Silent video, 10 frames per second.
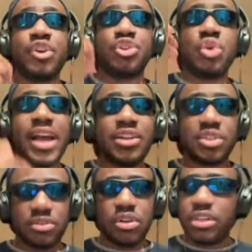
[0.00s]
You can't
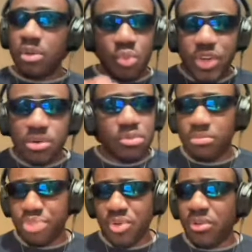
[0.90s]
just win.
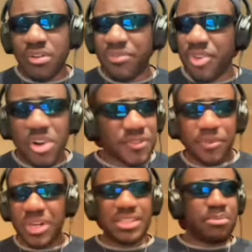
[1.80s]
Bro, of course
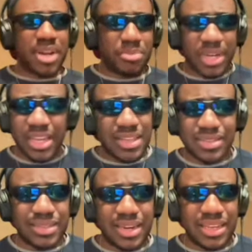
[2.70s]
Foden is a better player than
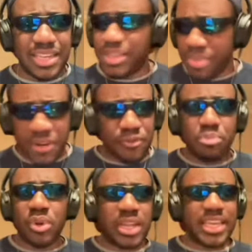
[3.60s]
Sterling. He's a better
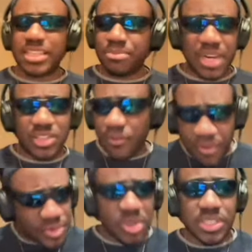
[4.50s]
footballer. He's a better...
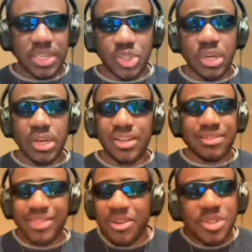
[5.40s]
Of course he is.
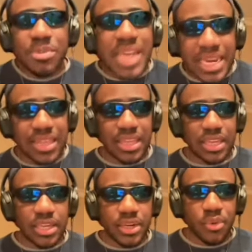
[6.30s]
That doesn't mean anything.
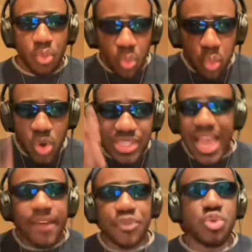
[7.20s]
What
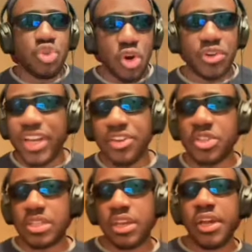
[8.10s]
have you done? You can't
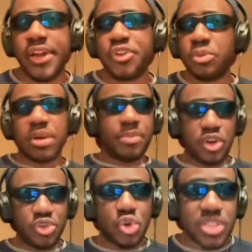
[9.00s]
just say you play
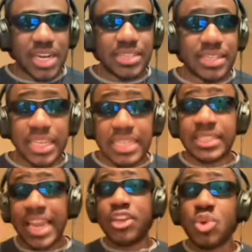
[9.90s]
because you're talented.
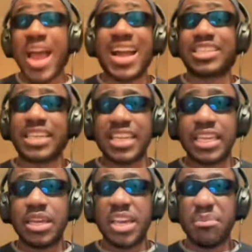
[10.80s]
Can you
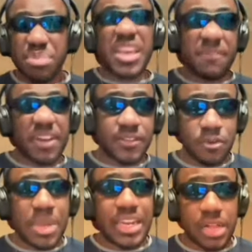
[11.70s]
actually be effective for
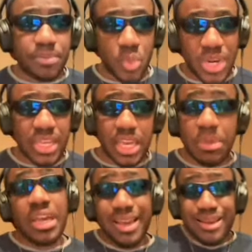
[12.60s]
me and help me win a game?
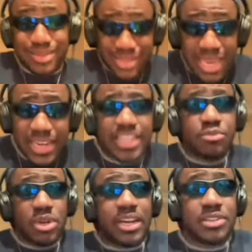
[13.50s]
Sterling is
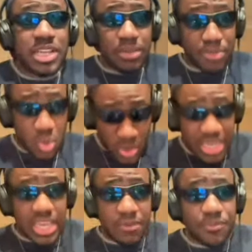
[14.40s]
more likely to help me win a
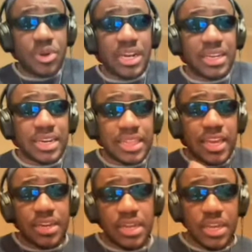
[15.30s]
game for England
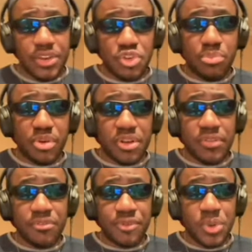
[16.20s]
than your boy
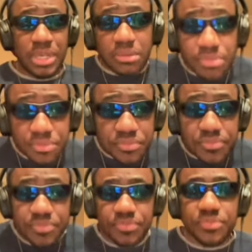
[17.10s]
Foden.
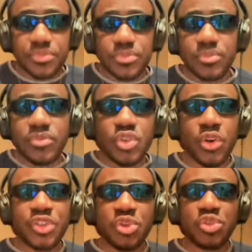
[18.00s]
Okay,
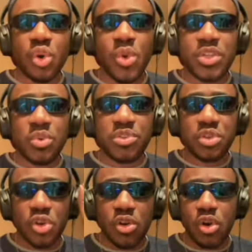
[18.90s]
so who else wants to
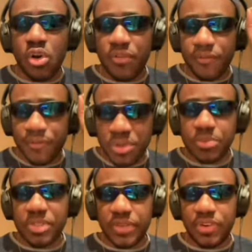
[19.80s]
talk on Foden
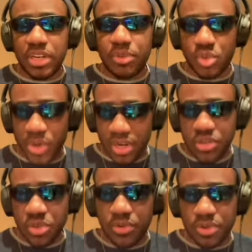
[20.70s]
specifically? So we can
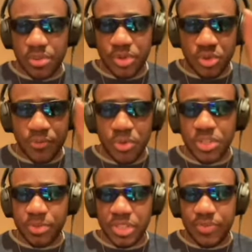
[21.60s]
just go. So Foden
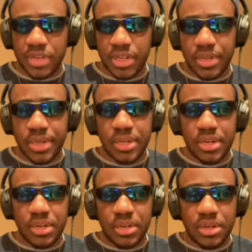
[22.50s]
specifically.
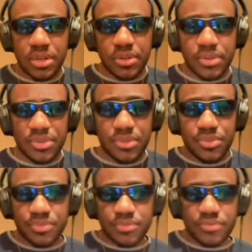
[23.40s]

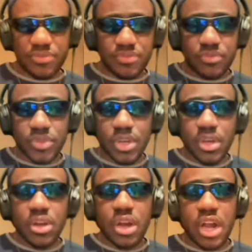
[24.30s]

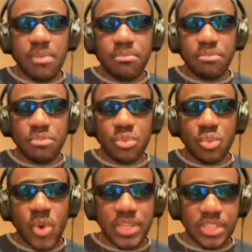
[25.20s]

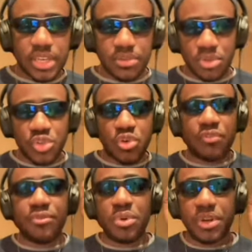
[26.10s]
YSK, thoughts on
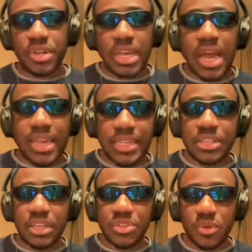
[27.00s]
Foden? Is
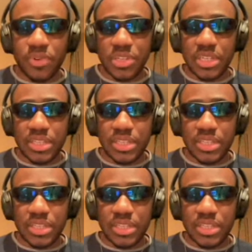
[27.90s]
he overrated?